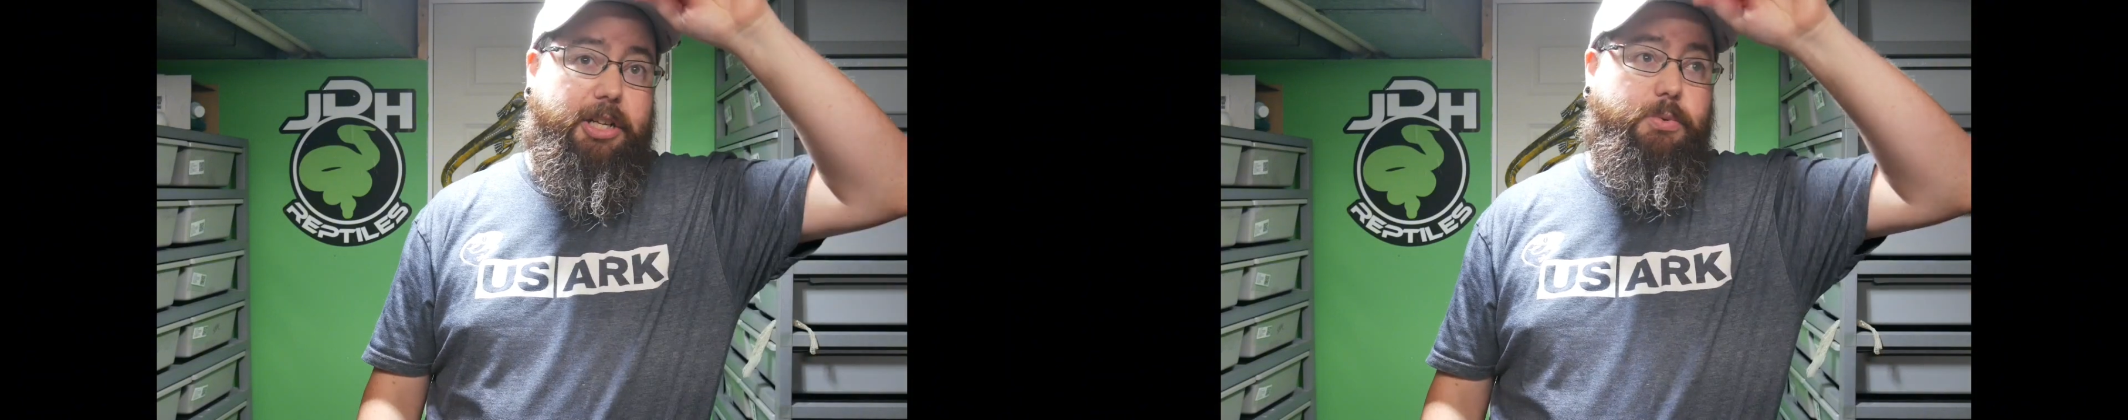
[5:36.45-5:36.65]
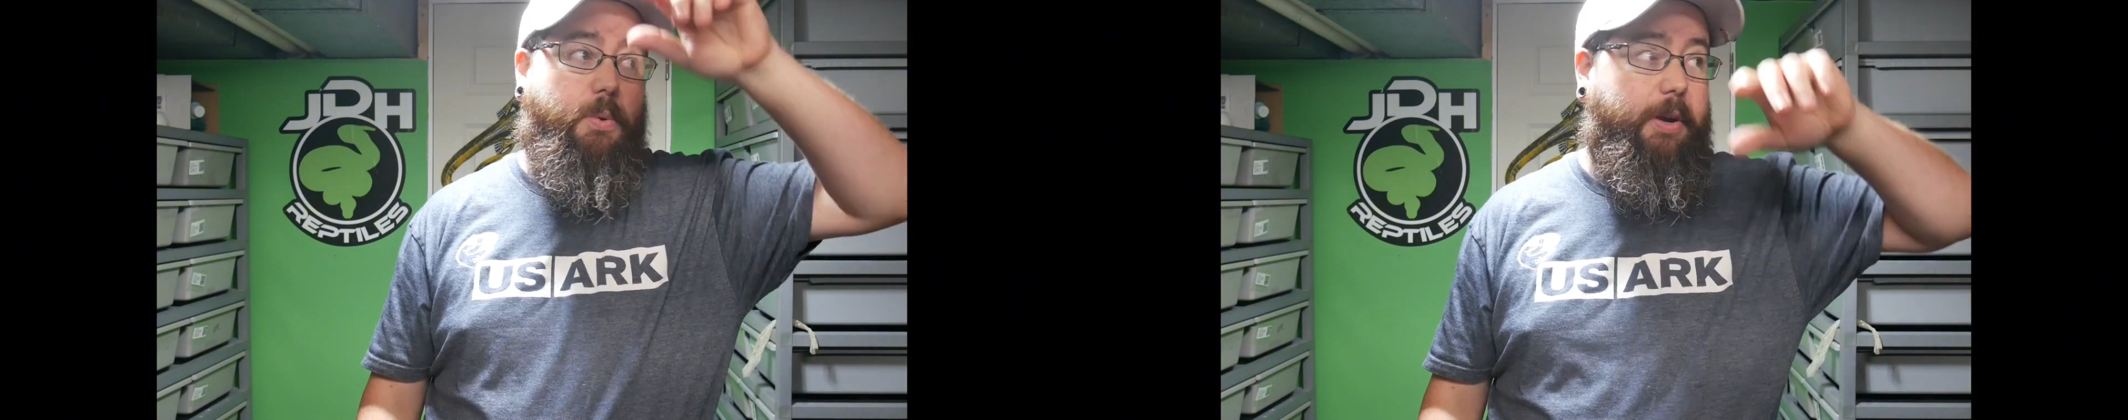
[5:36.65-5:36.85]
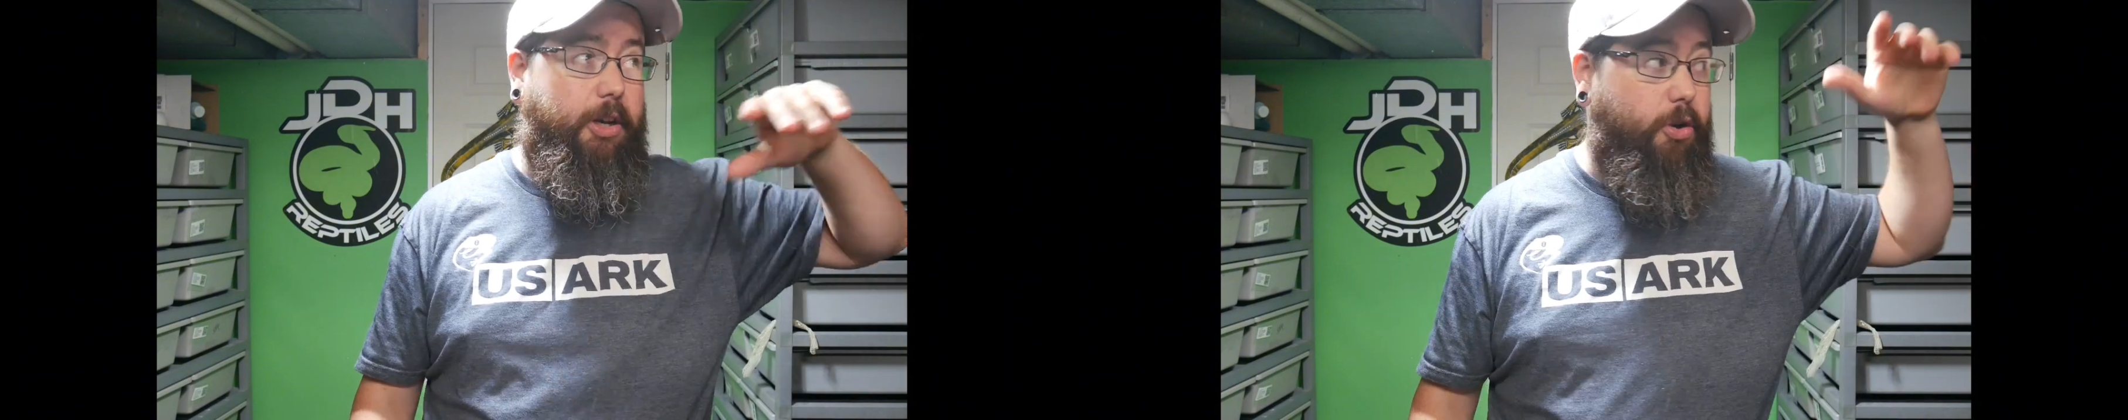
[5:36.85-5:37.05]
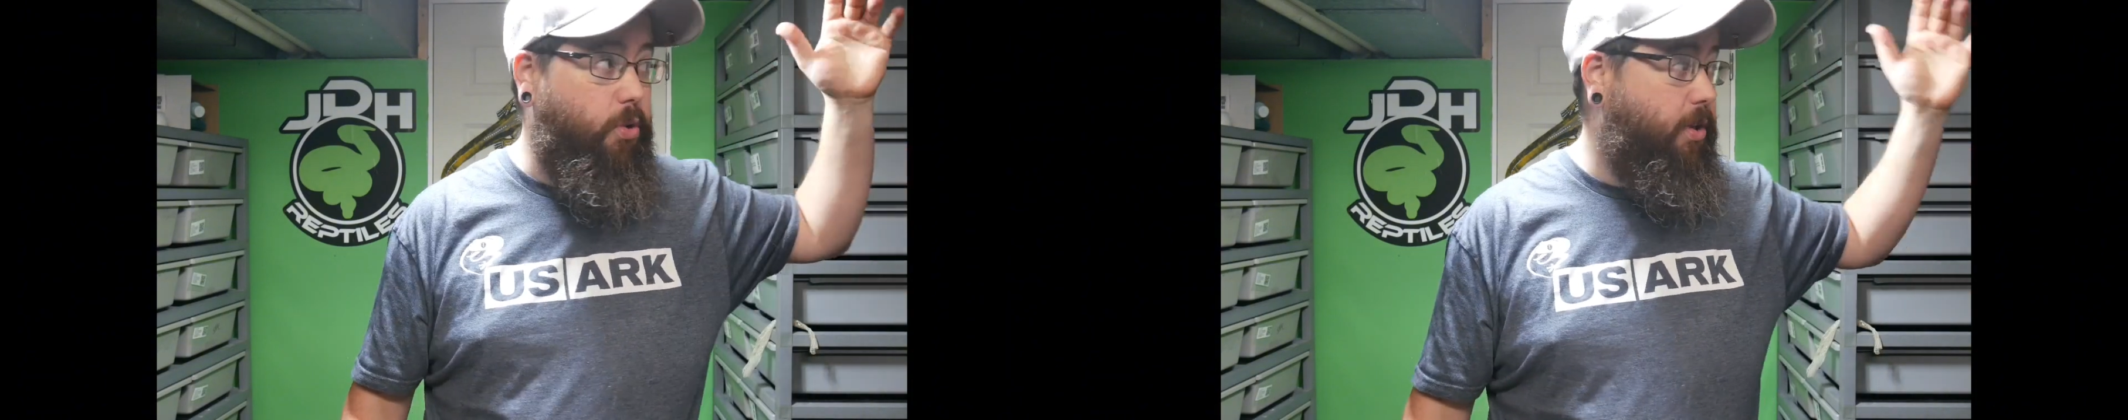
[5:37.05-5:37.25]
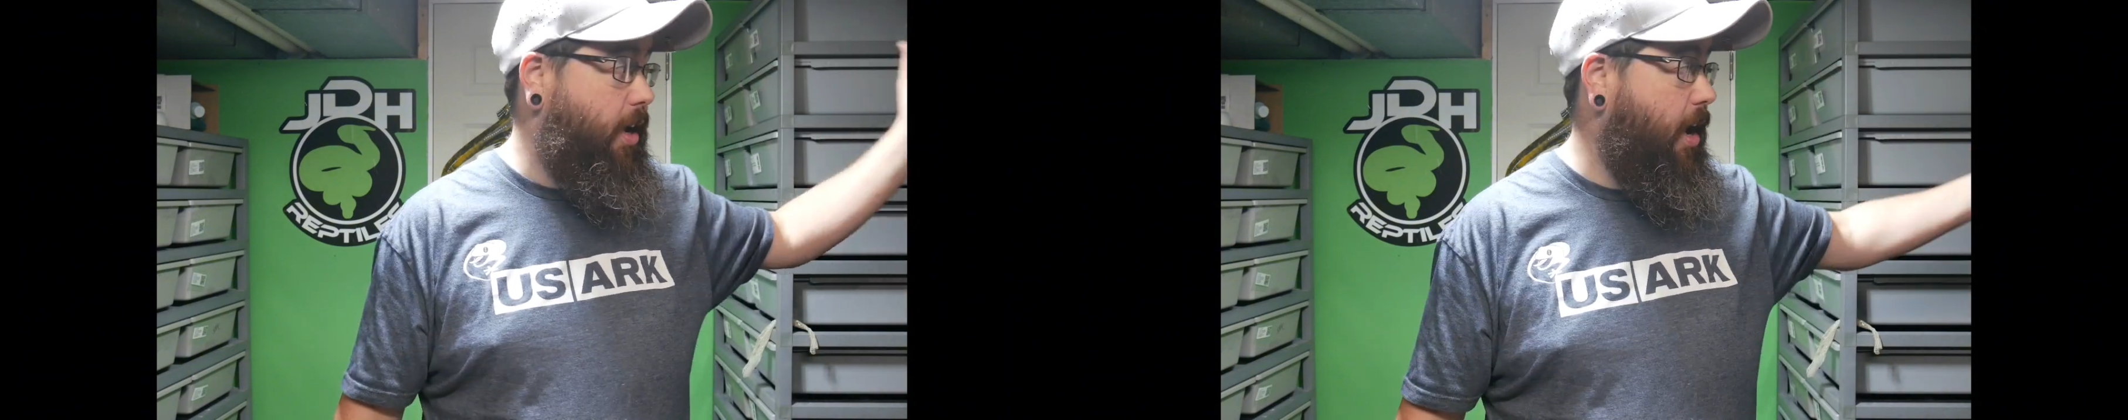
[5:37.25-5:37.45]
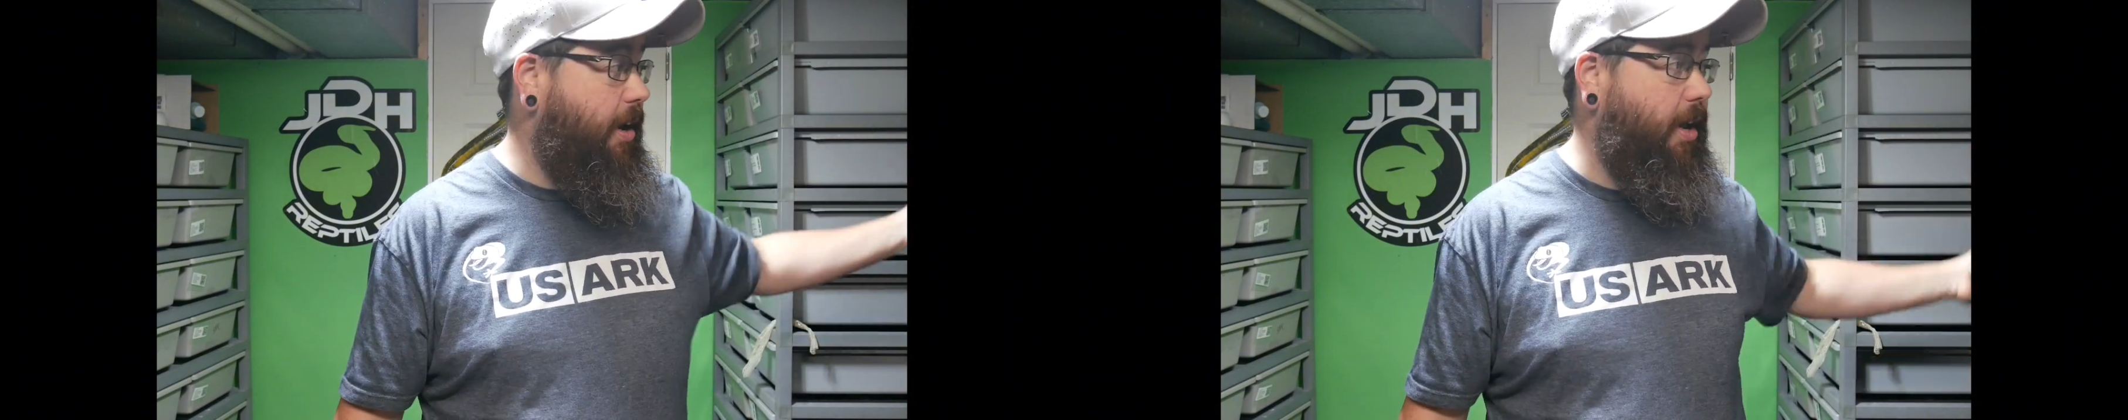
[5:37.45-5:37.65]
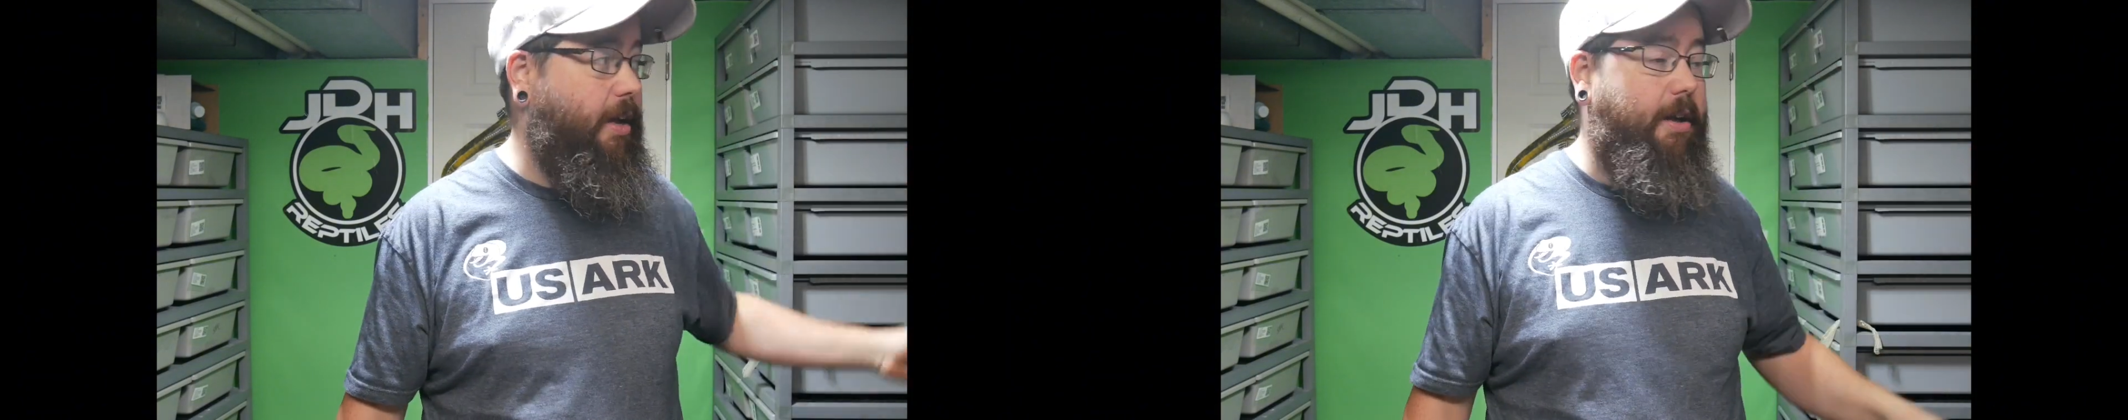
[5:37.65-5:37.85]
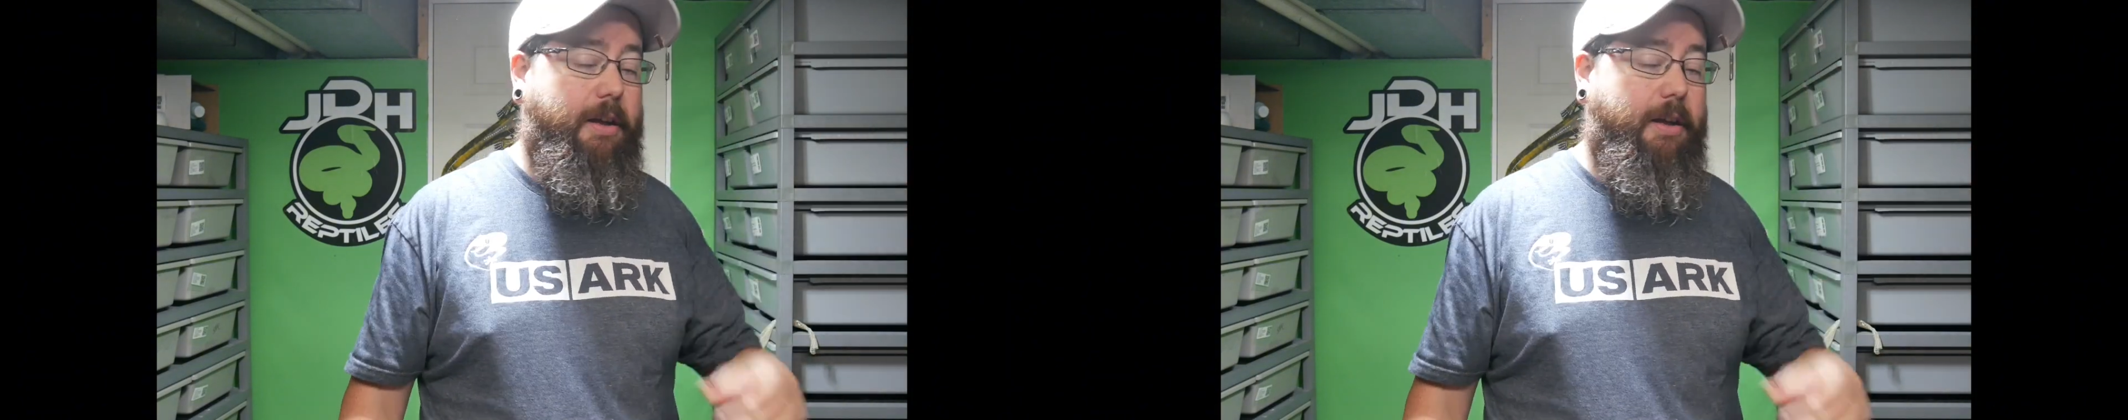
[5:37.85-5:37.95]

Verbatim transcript: because when we do the cutting,